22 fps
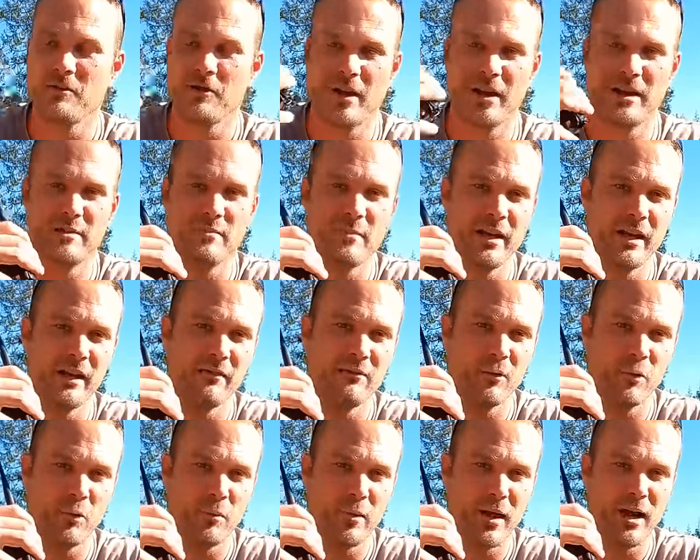
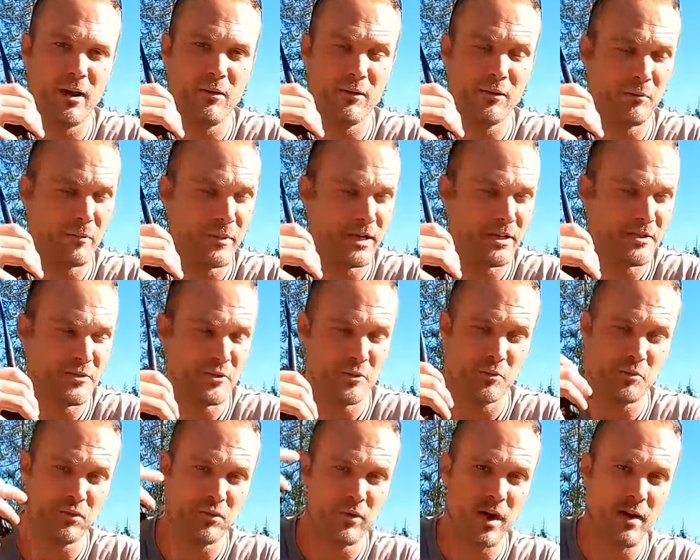Transmitting full power means
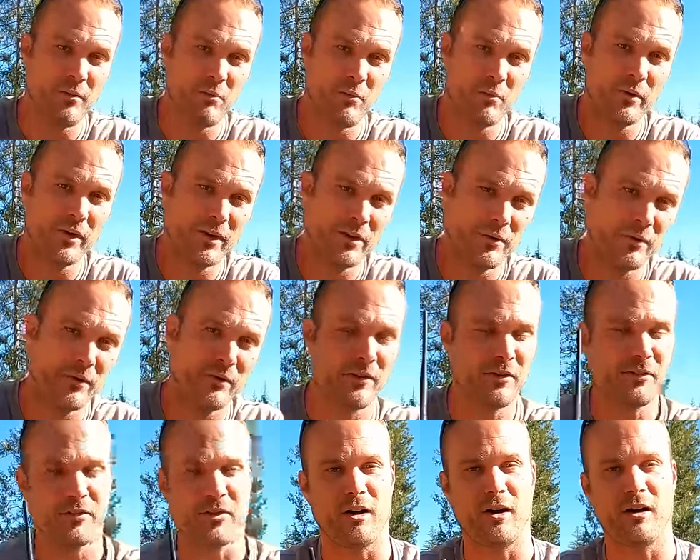you're probably going
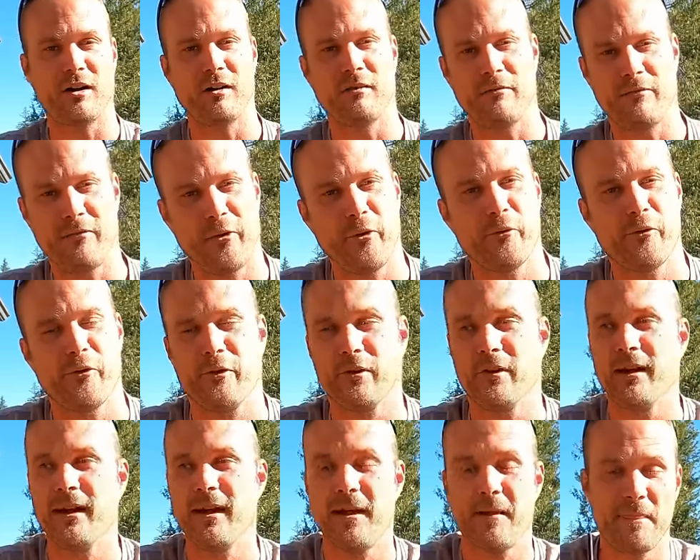to talk
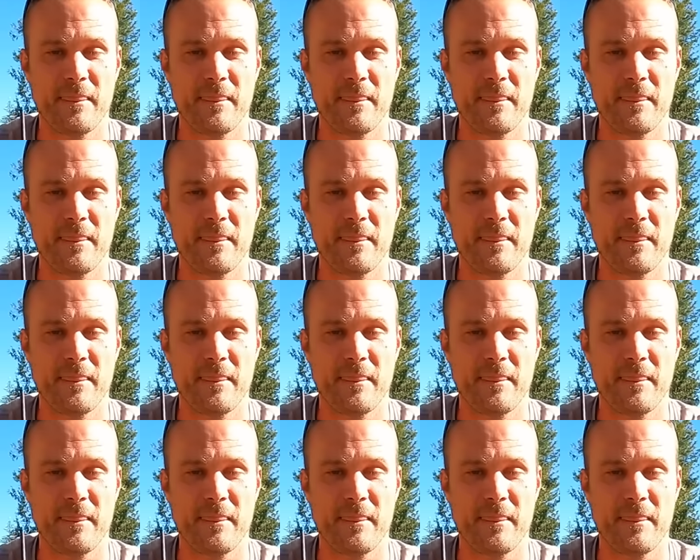further.